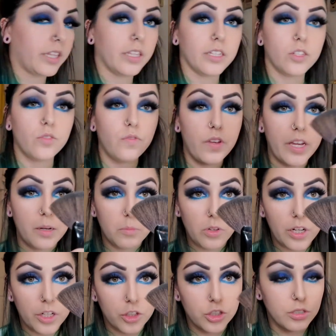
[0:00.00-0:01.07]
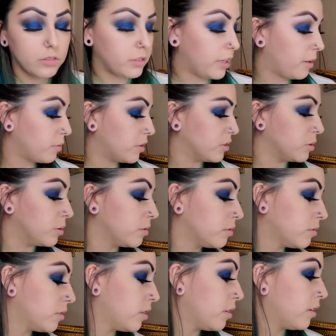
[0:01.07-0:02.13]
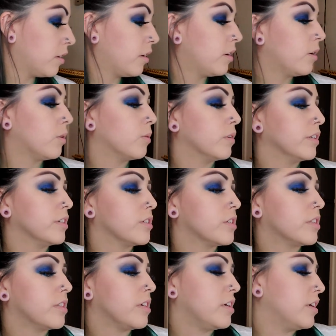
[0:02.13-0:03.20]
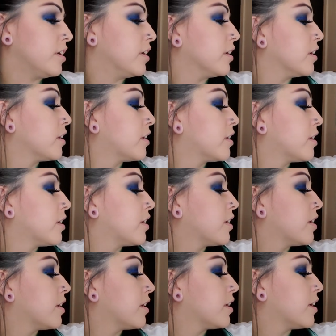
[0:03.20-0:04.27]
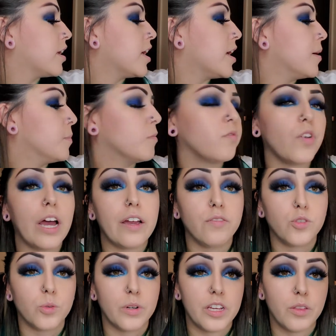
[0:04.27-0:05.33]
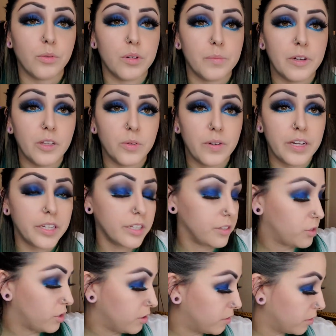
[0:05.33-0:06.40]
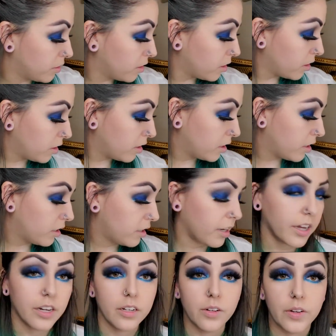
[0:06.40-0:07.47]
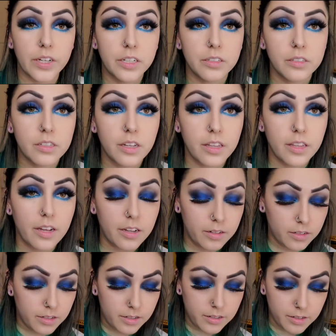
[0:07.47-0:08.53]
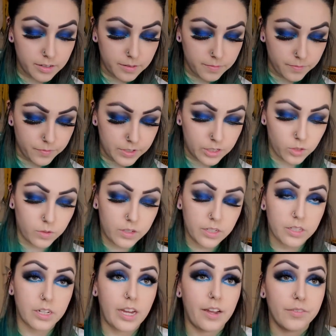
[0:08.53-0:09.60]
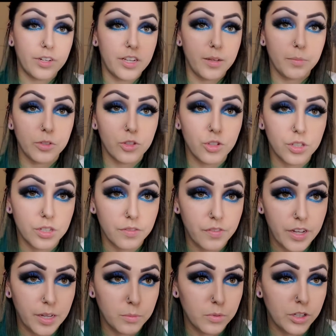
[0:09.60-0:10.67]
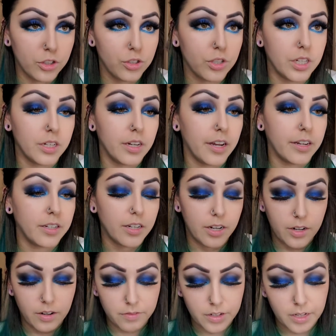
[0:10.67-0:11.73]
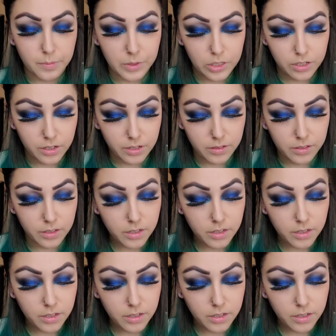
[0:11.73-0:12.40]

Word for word: this fan brush, that was the M523 by the way, in case you, I know I didn't say that. Um, this one doesn't have a name, it's just a fan brush that I got off Amazon.